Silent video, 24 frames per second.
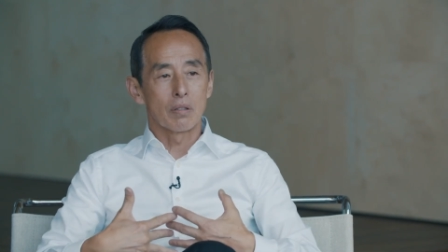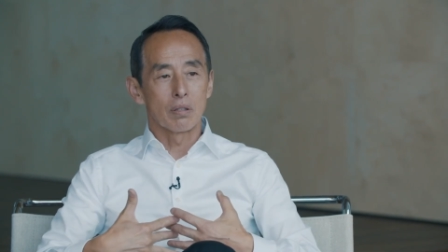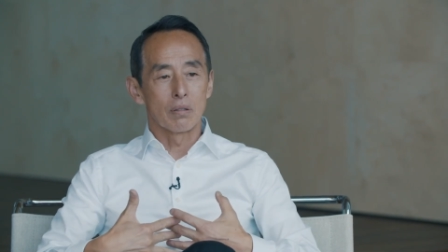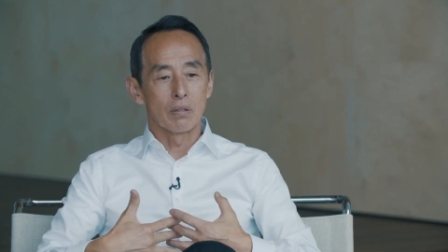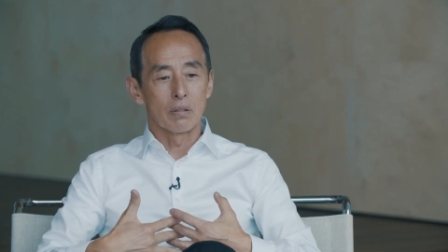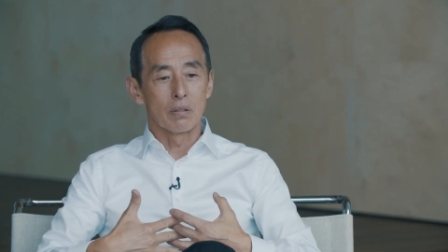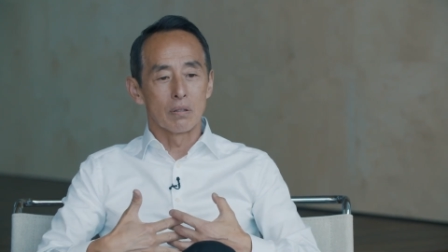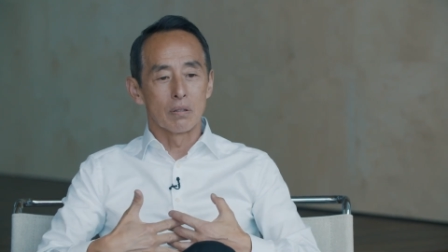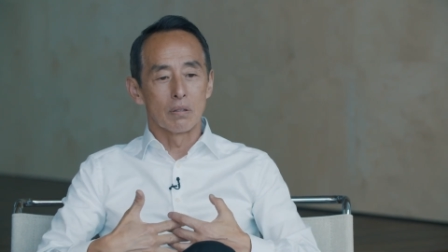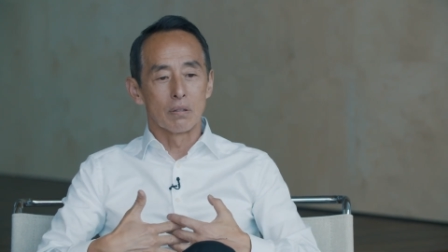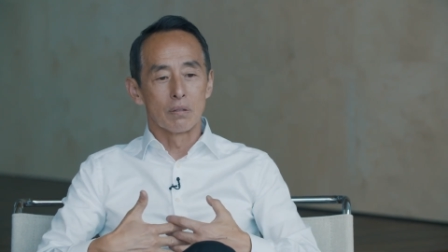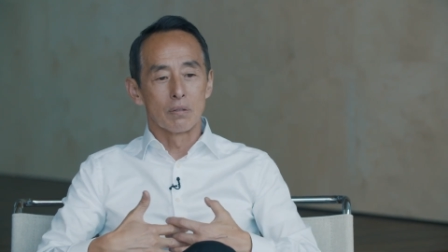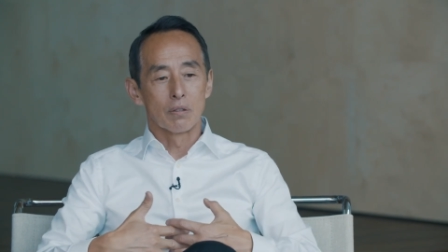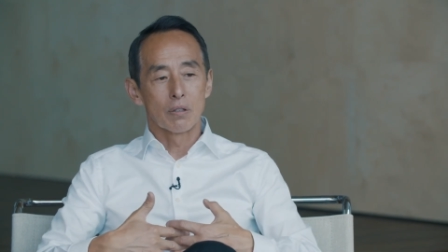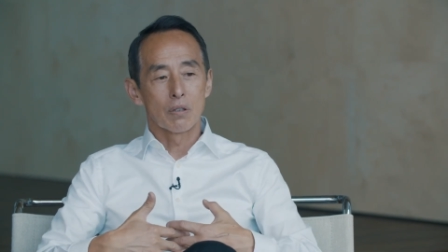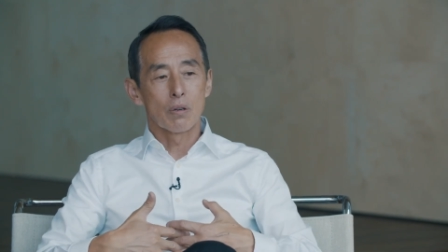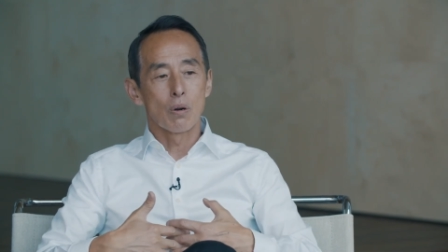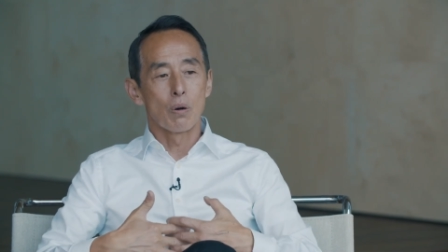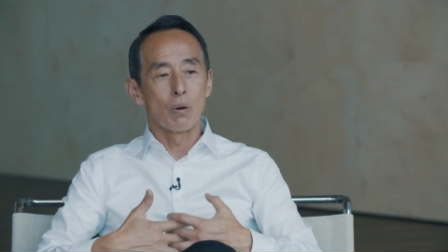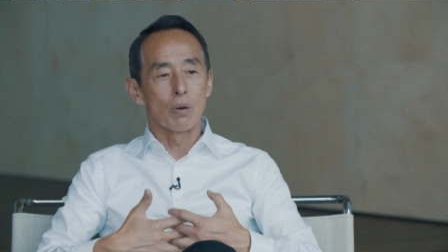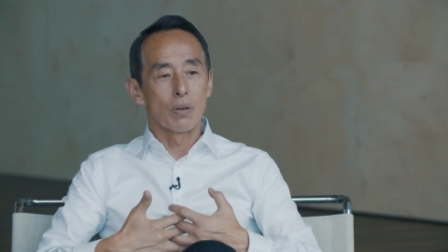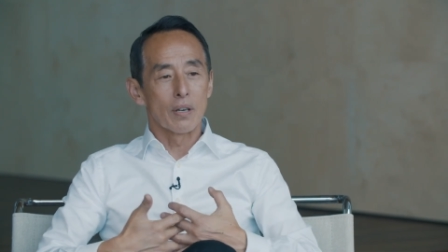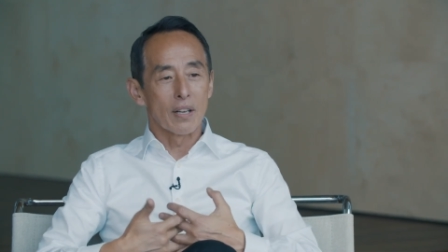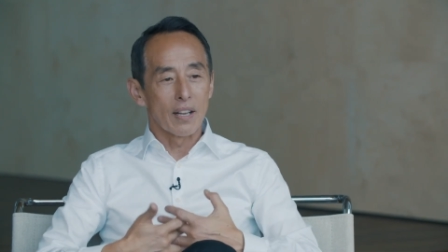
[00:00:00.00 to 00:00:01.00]
to
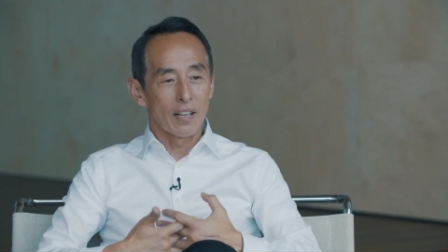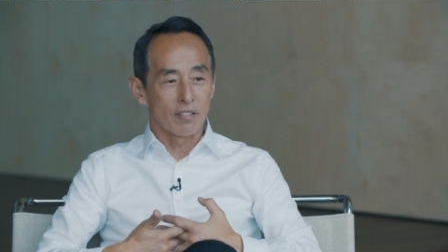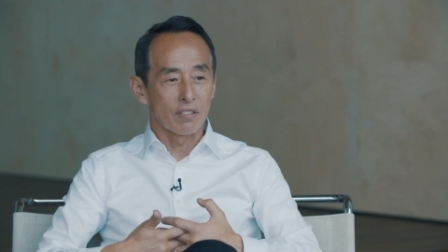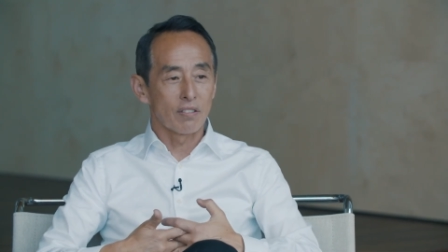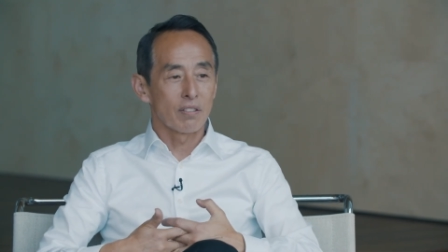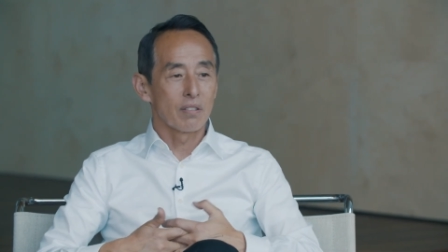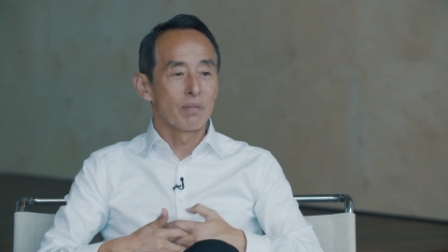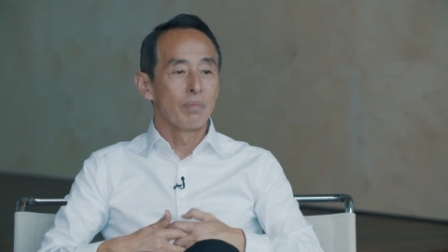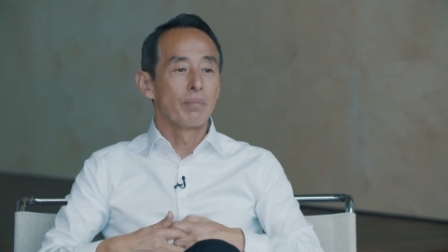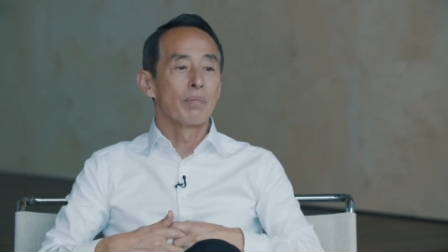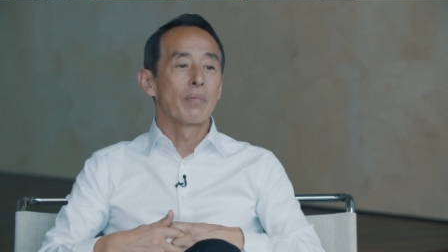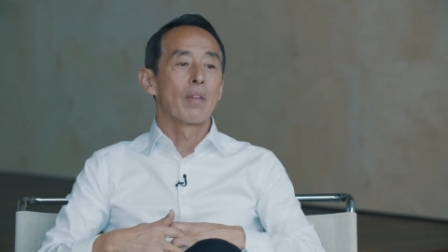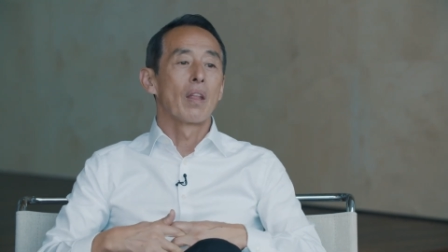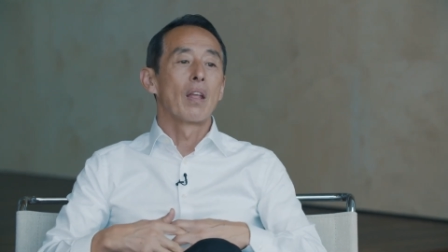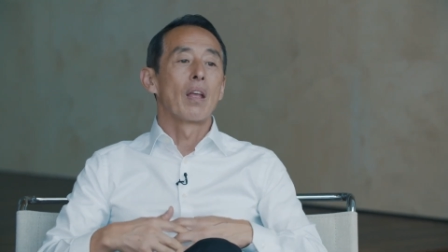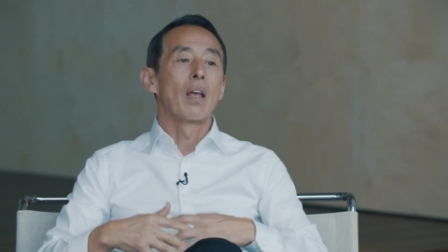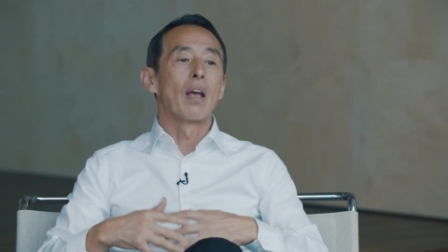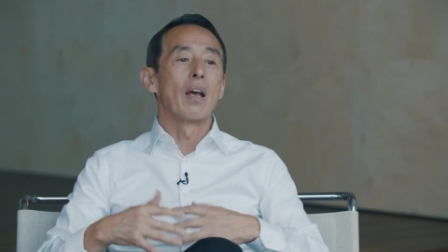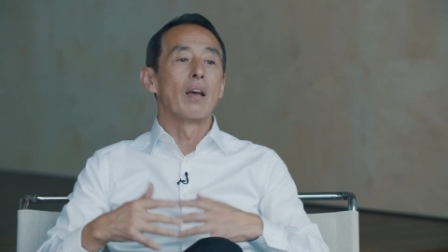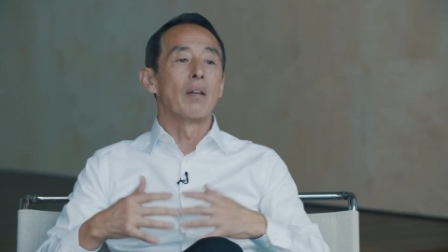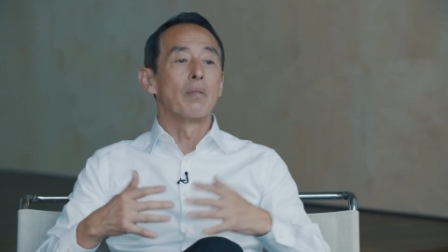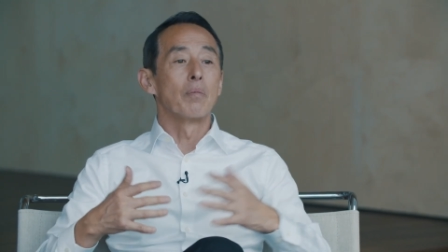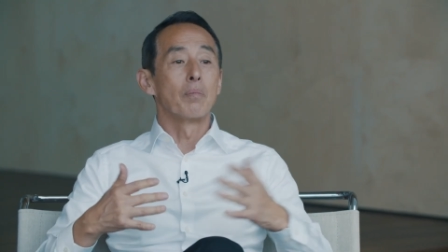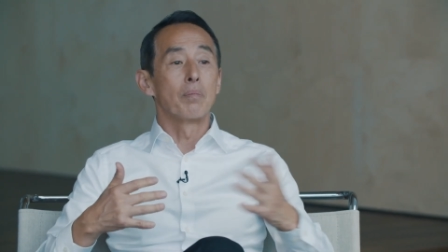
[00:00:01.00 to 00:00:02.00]
coalesce
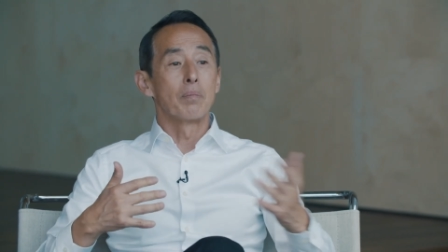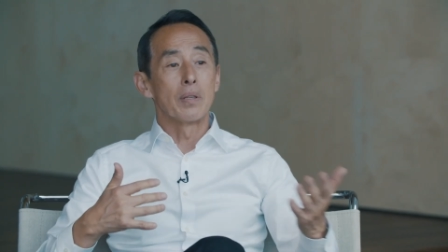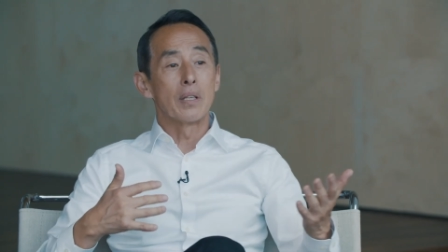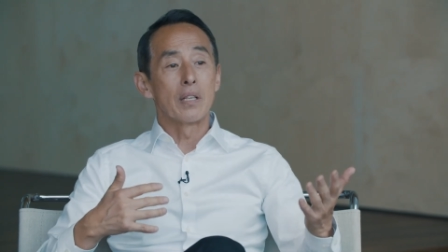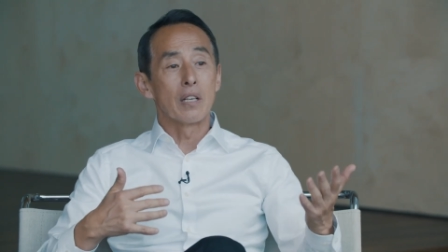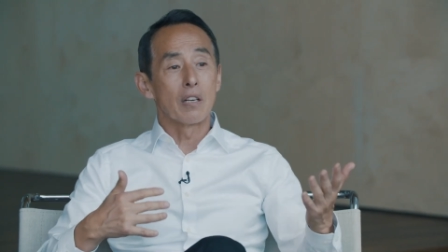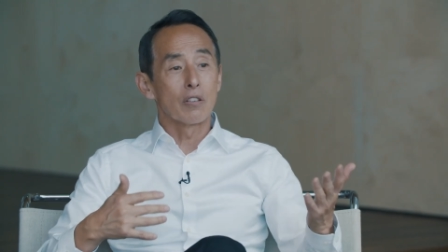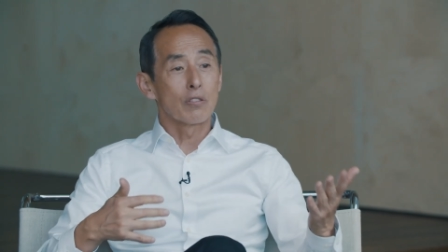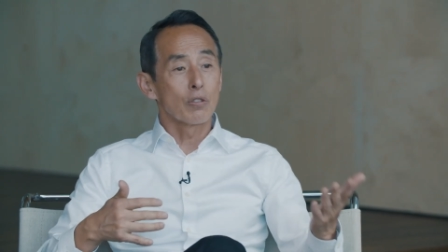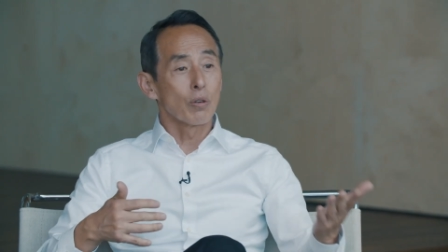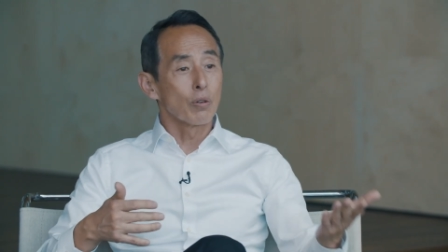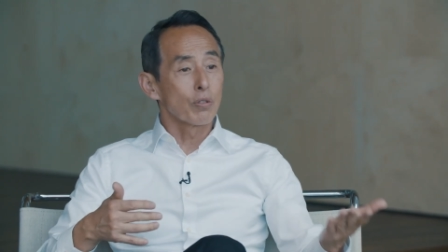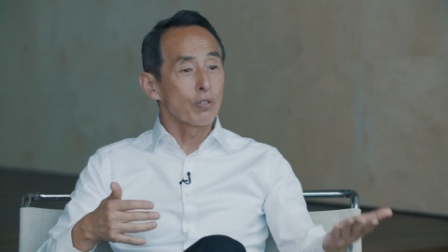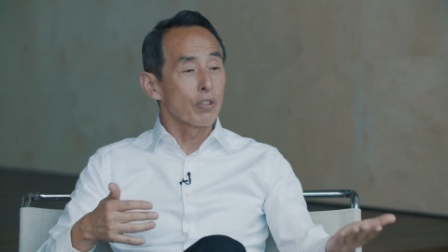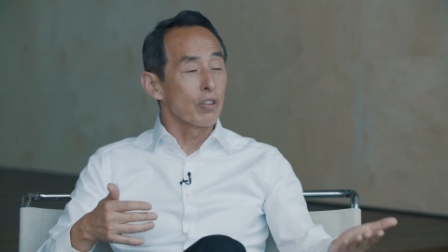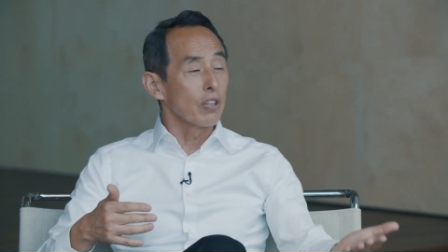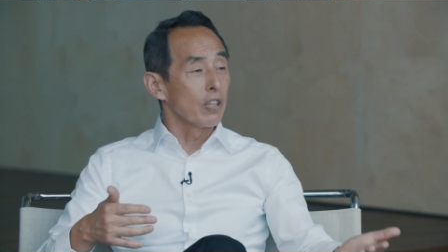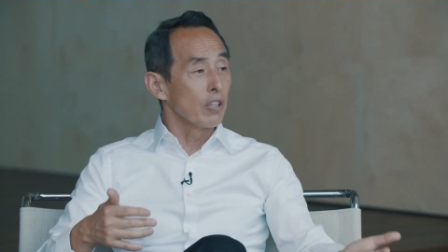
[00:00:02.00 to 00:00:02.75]
and being able to also